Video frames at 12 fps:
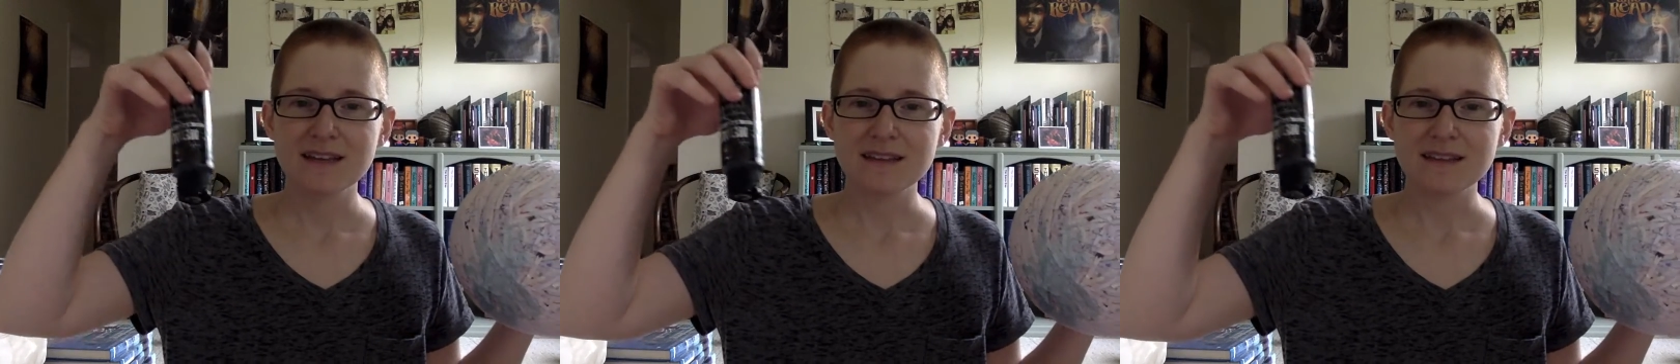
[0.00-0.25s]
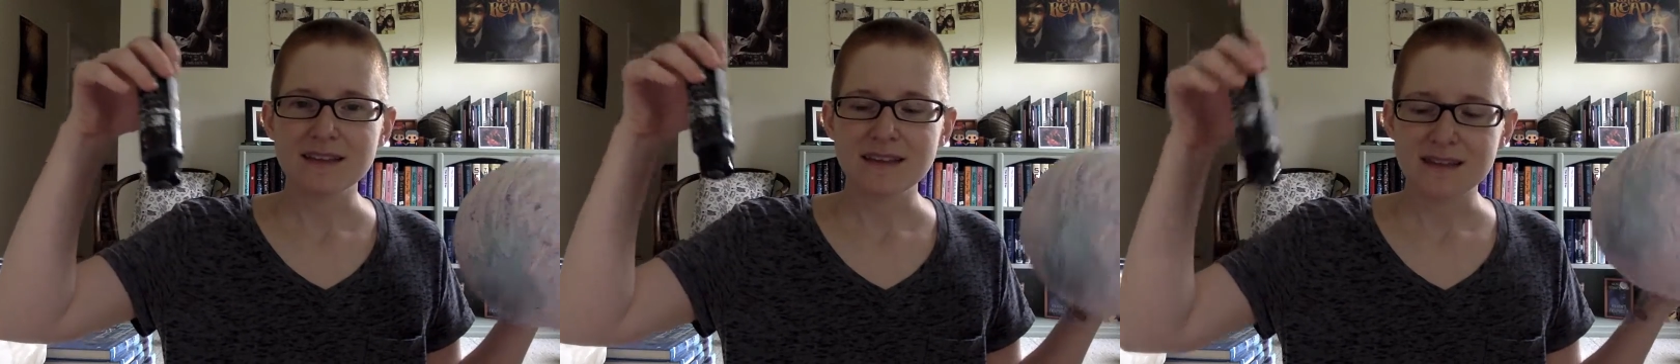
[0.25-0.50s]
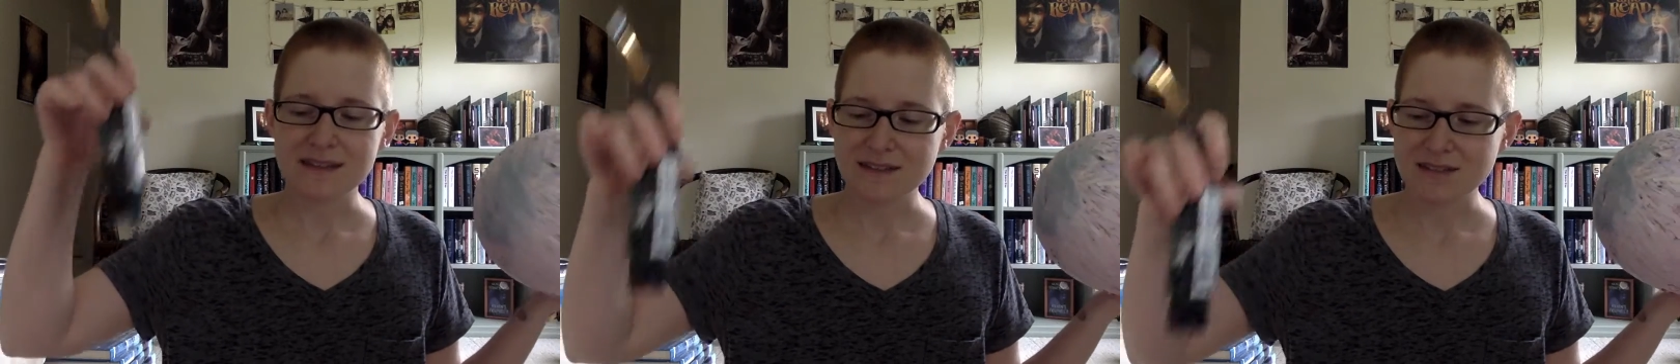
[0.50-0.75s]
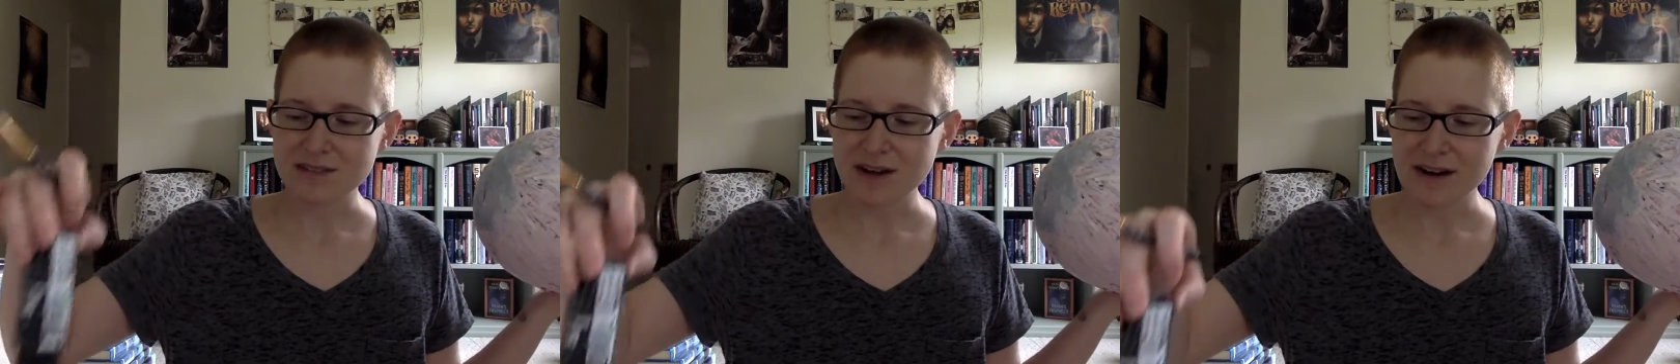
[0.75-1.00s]
the
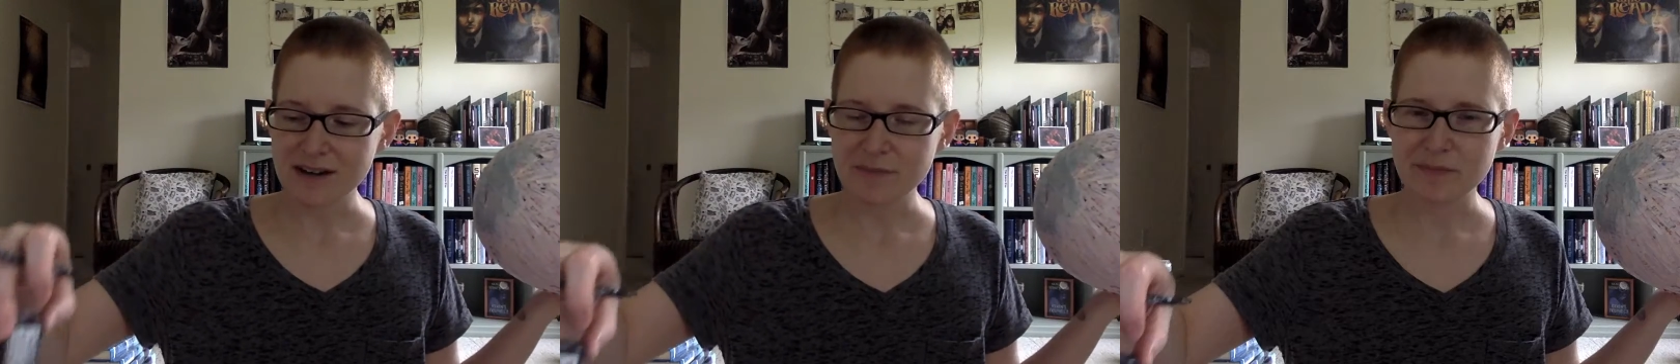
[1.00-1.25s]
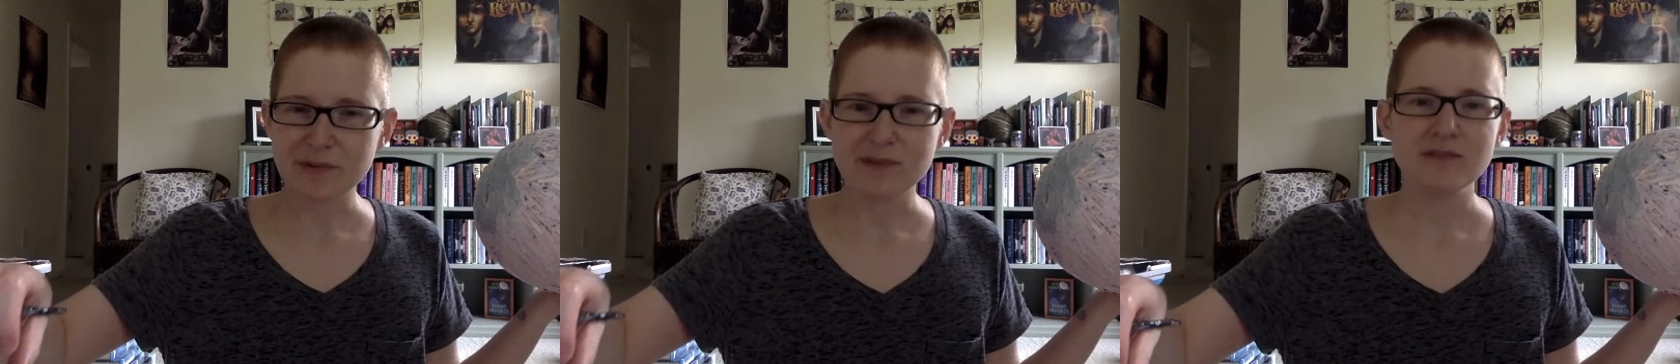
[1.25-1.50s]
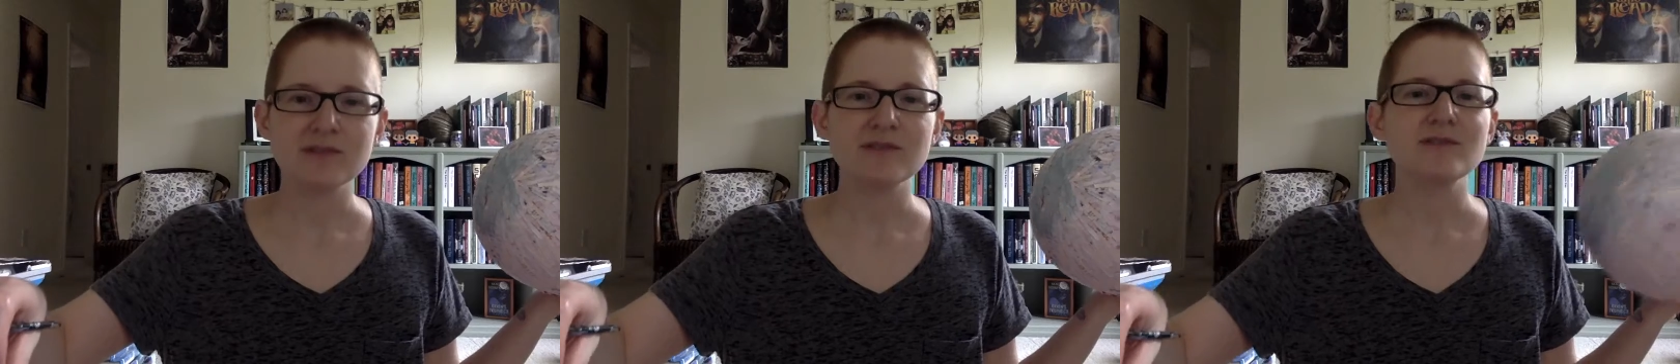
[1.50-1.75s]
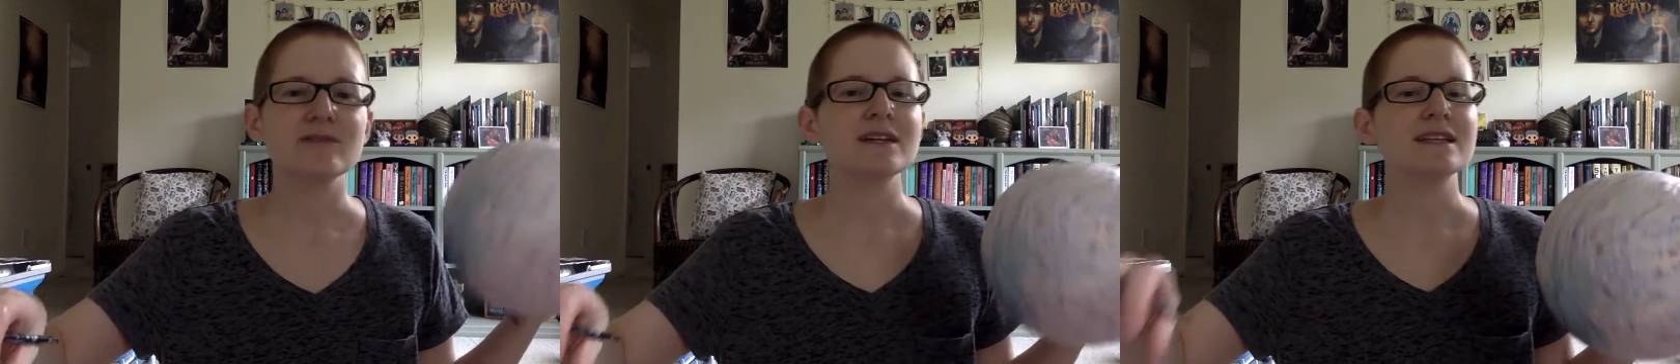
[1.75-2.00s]
dark
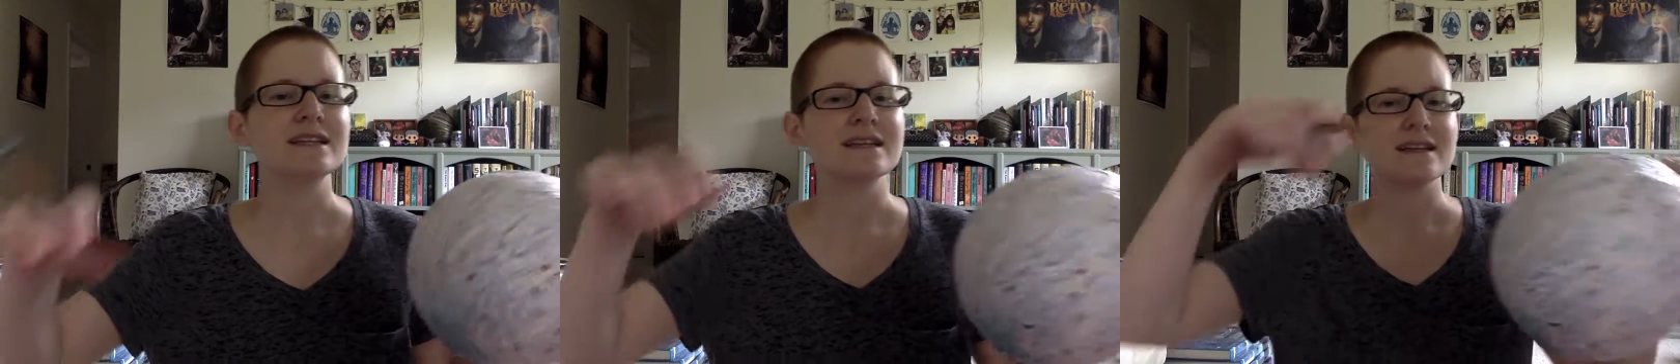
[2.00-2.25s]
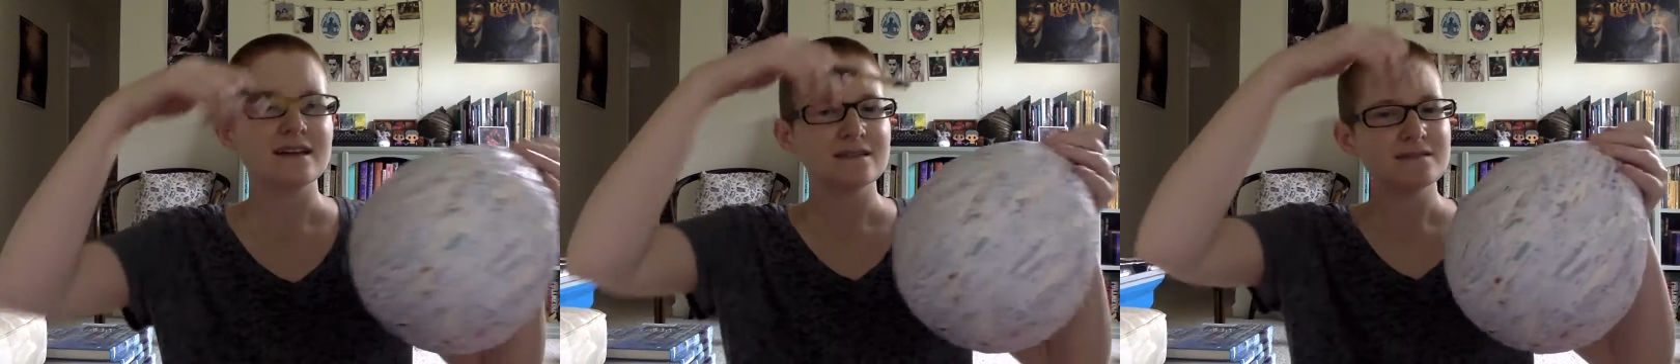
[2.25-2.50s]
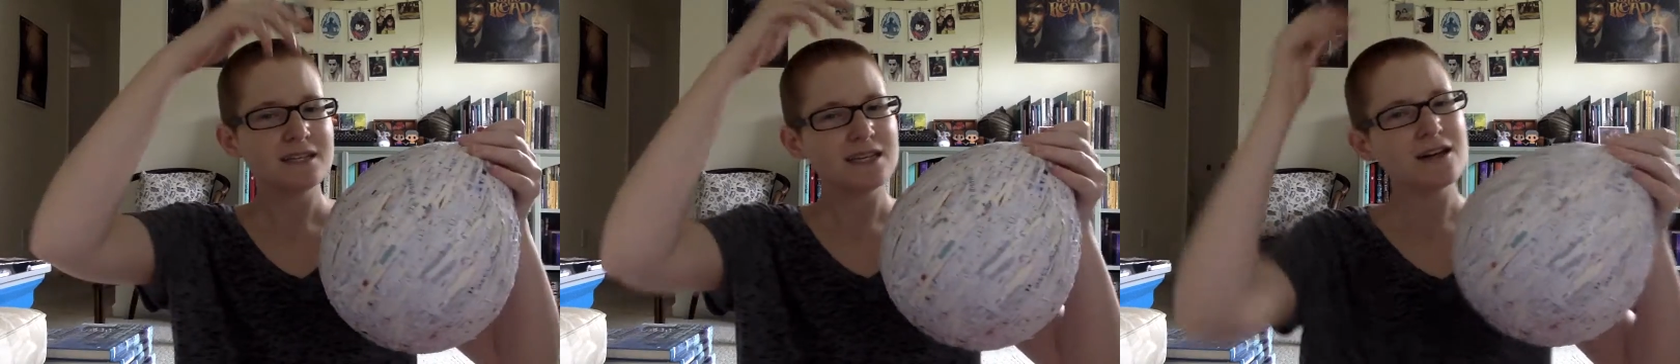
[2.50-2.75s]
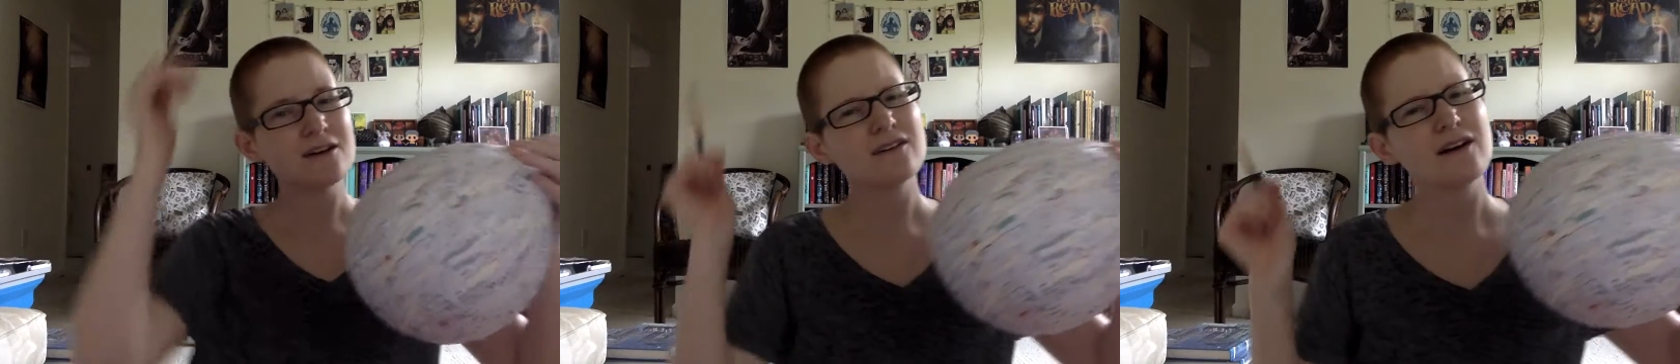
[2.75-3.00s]
blue, and then, you
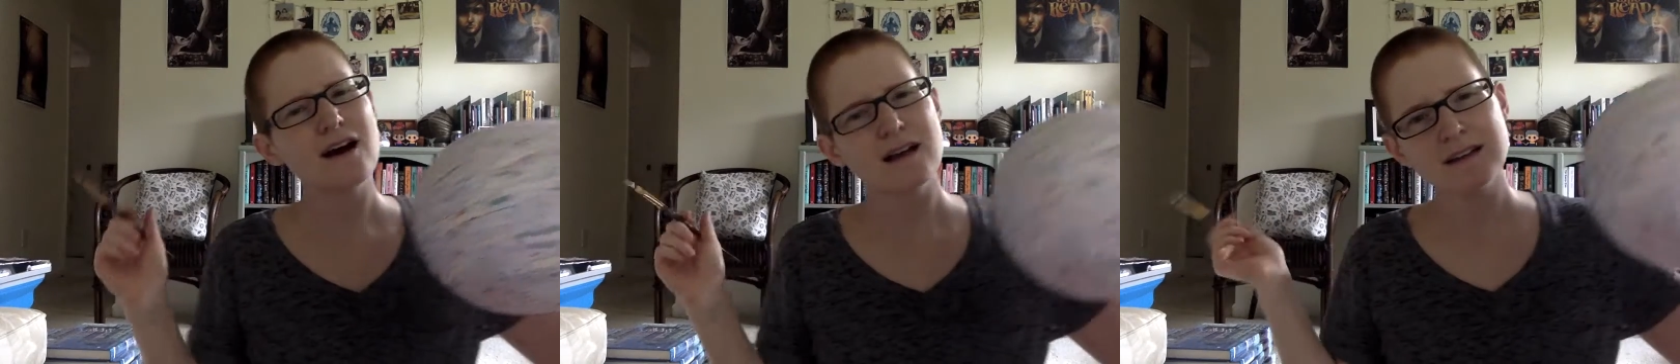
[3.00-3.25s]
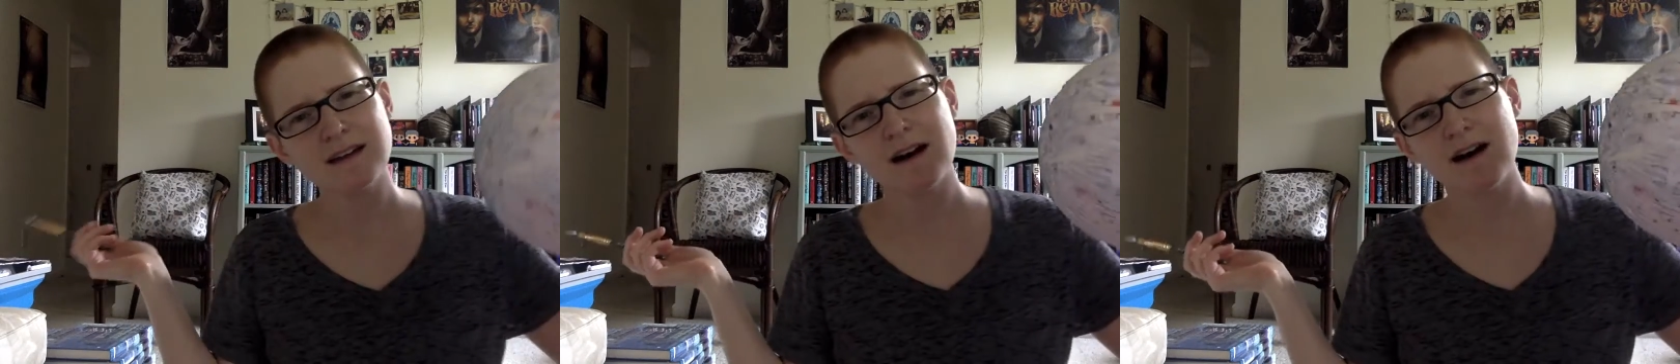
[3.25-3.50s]
know, an